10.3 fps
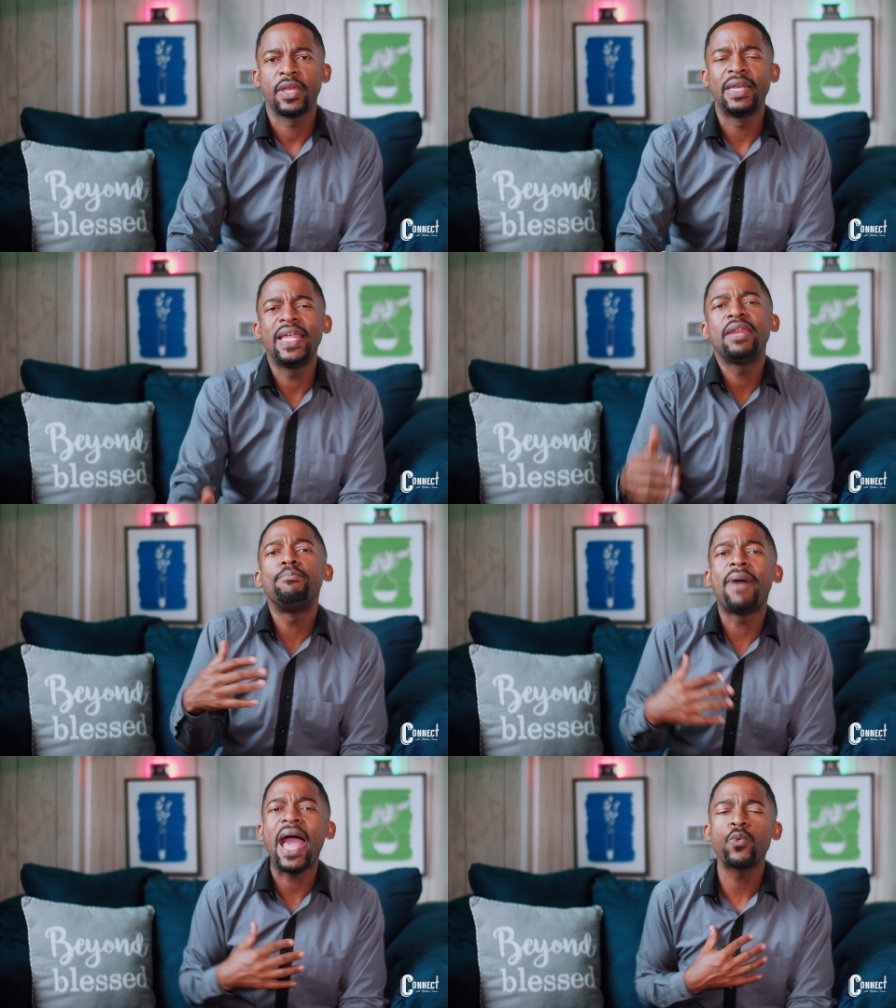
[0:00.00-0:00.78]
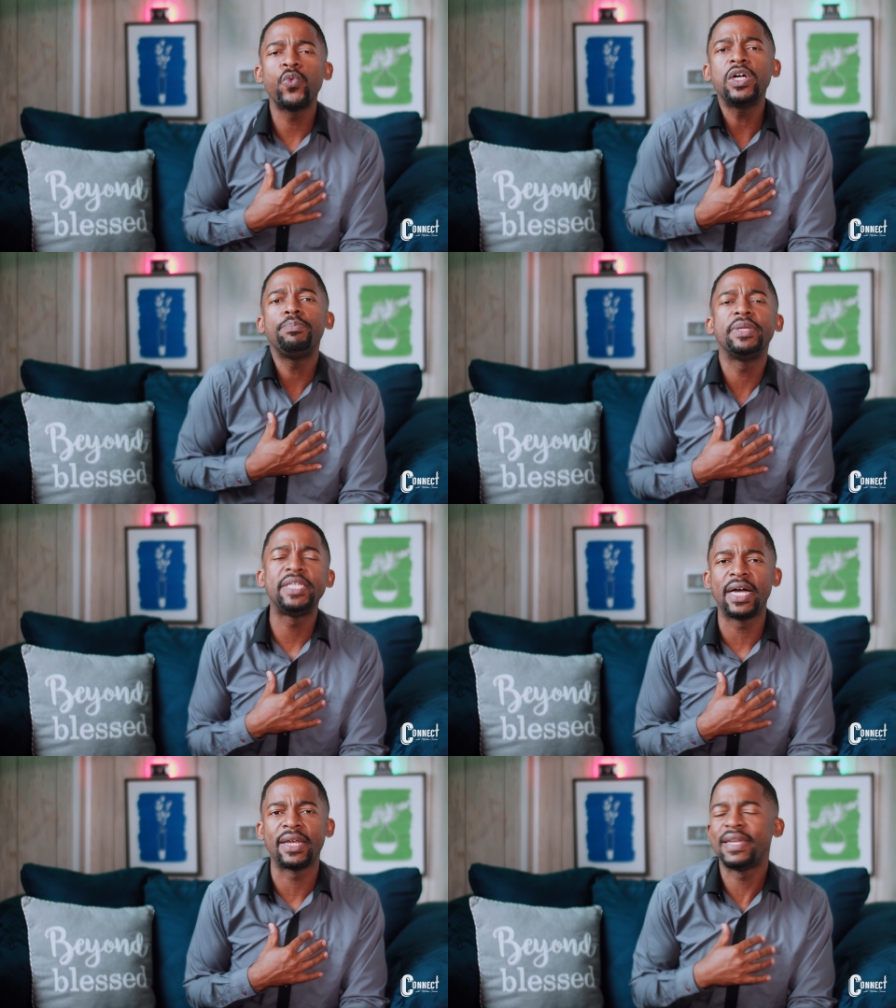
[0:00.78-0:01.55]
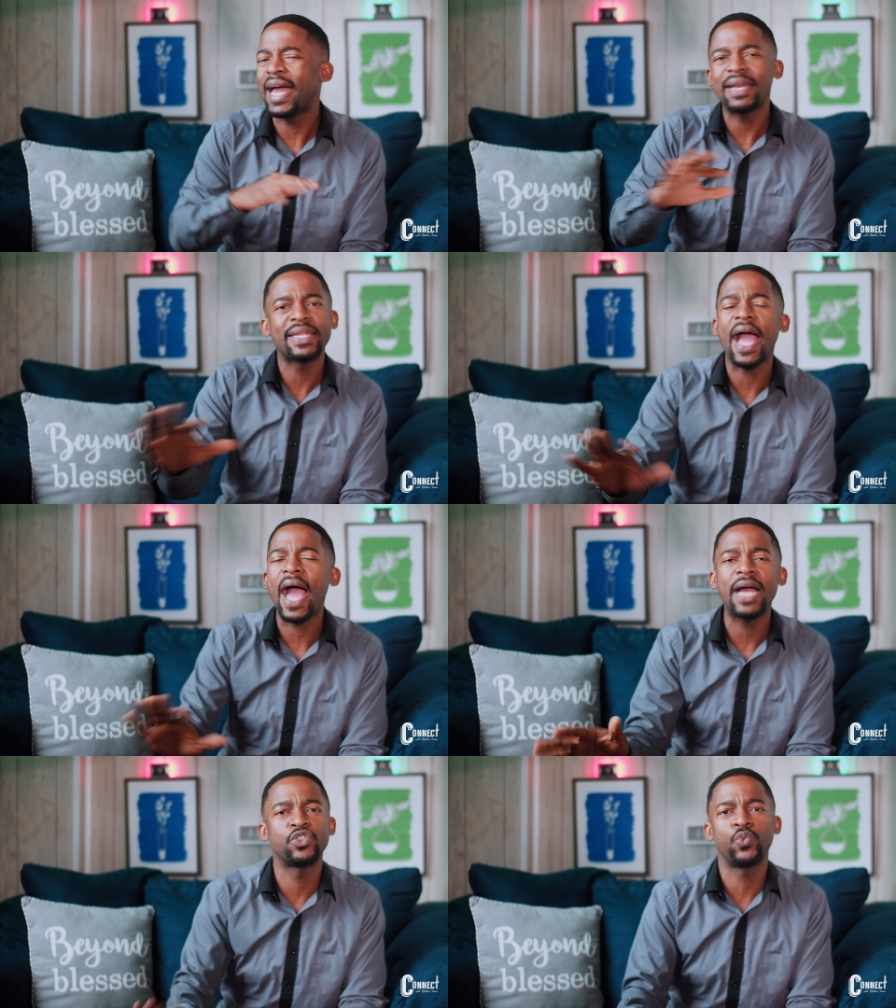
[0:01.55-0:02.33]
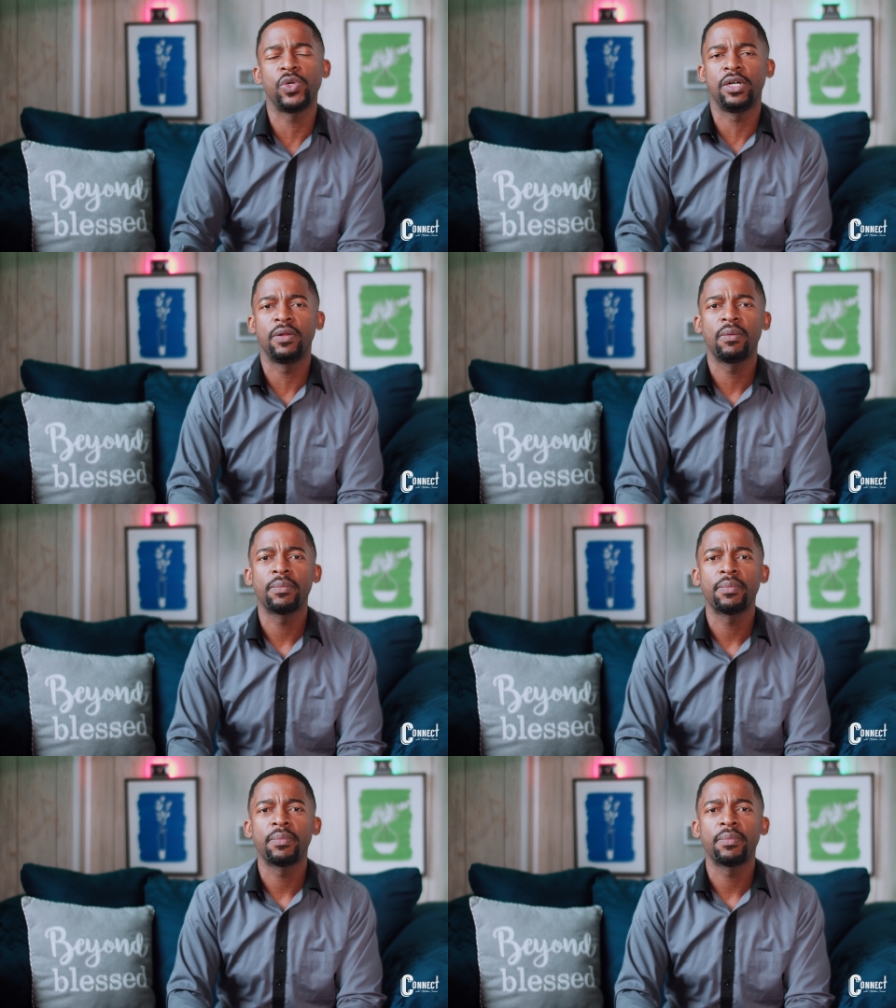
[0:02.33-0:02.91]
Let my will be done, not God's will.